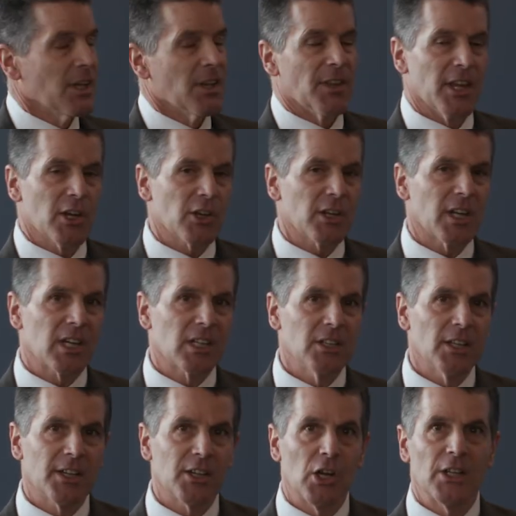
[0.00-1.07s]
they are going to
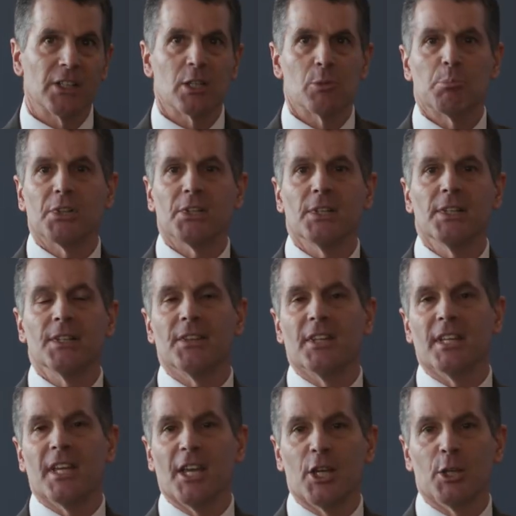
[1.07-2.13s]
click on Complete
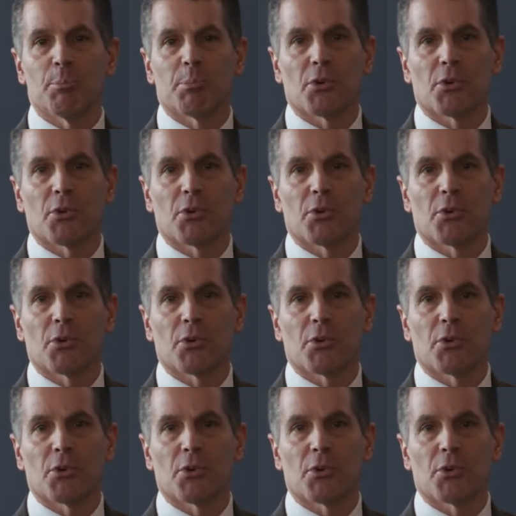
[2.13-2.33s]
the Aid